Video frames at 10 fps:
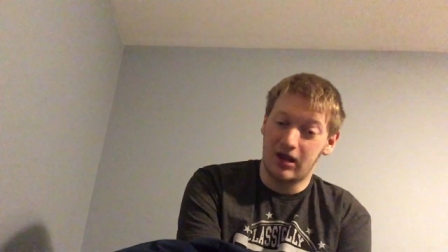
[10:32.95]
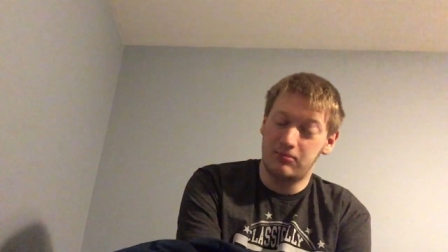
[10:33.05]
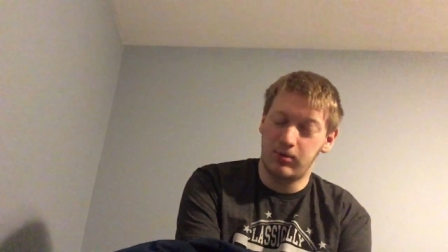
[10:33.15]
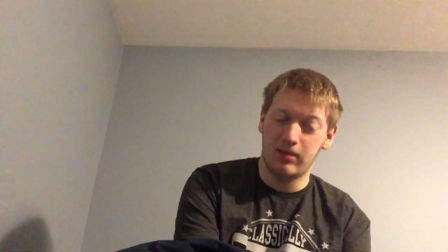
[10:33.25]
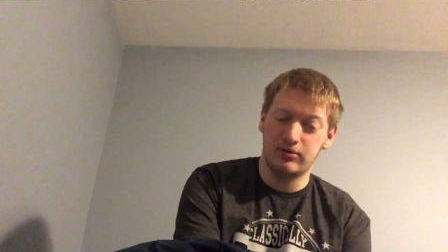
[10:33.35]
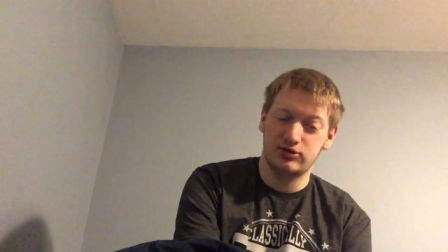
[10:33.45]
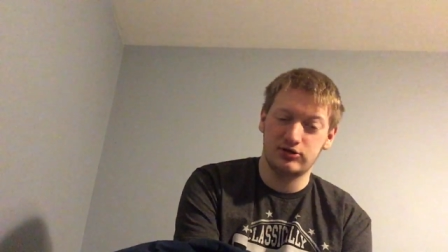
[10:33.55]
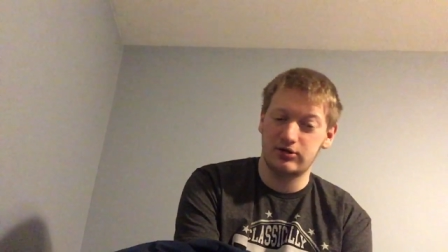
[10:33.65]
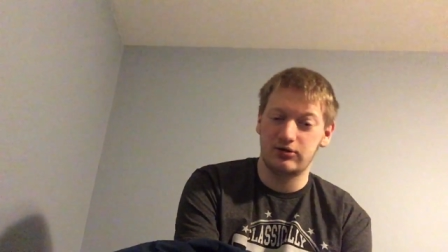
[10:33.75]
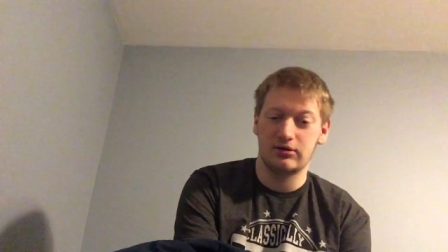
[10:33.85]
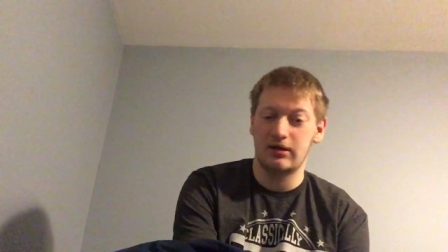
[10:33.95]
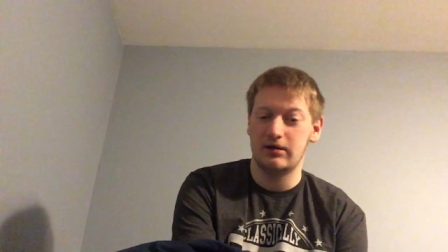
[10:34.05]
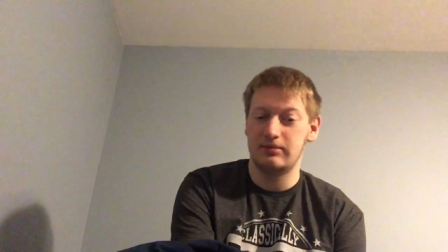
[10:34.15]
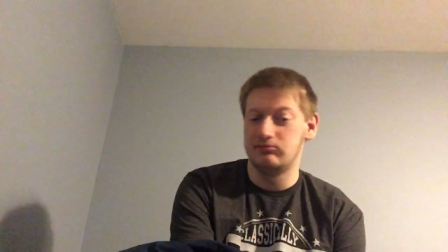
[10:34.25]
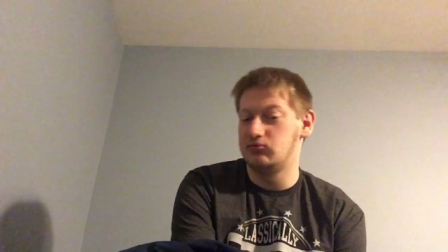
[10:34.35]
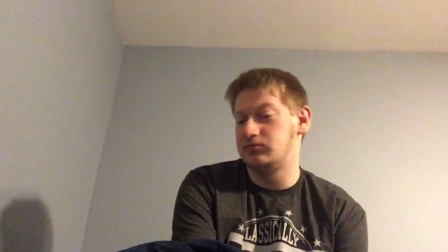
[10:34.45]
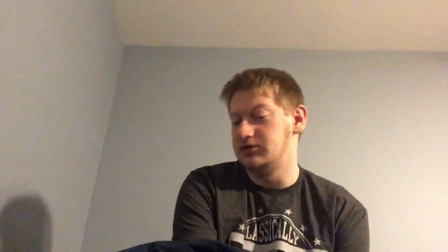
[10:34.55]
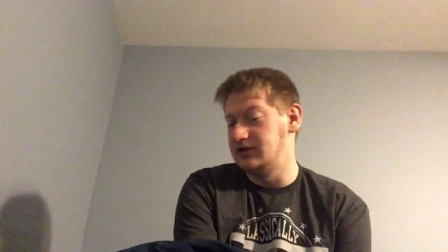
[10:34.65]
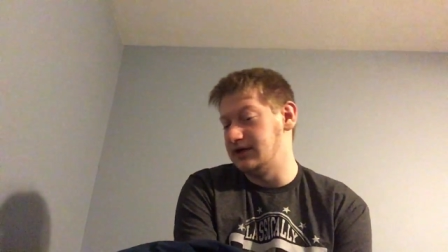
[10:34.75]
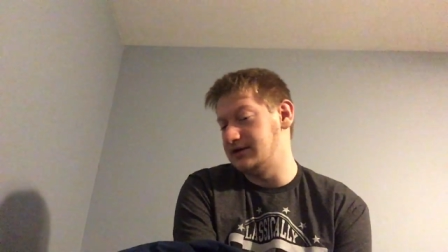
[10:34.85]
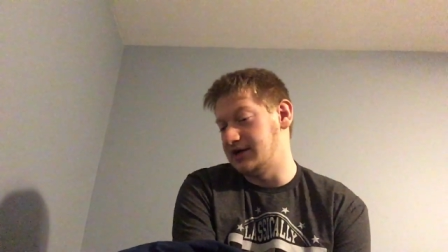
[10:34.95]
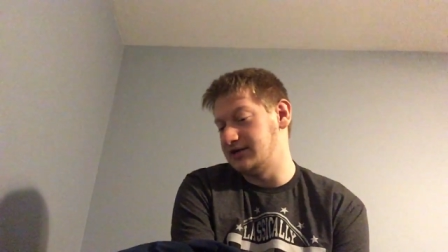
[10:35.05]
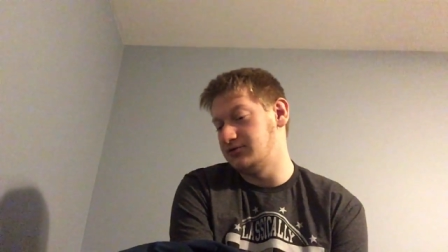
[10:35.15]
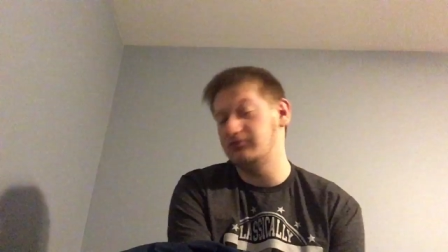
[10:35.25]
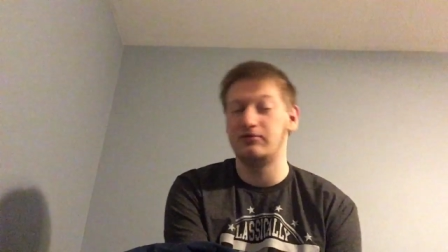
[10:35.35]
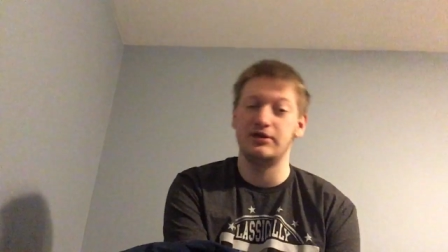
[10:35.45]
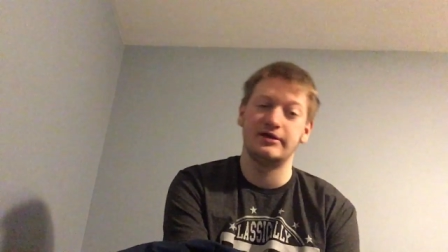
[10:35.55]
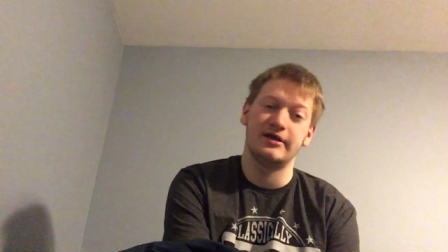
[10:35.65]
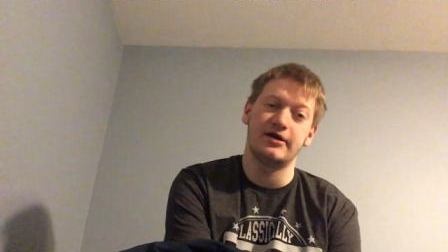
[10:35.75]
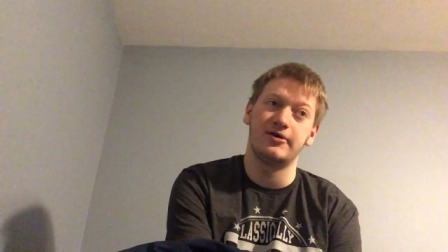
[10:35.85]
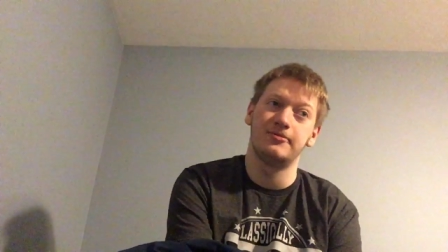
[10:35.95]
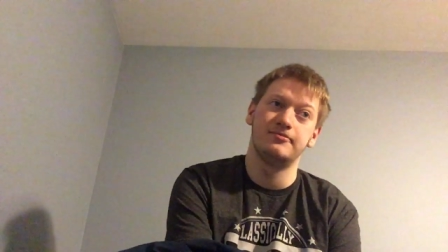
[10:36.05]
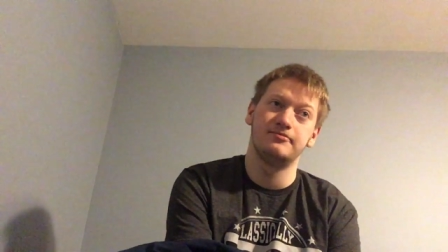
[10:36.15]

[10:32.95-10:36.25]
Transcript: I probably triggered a lot of people, but yet I don't really care.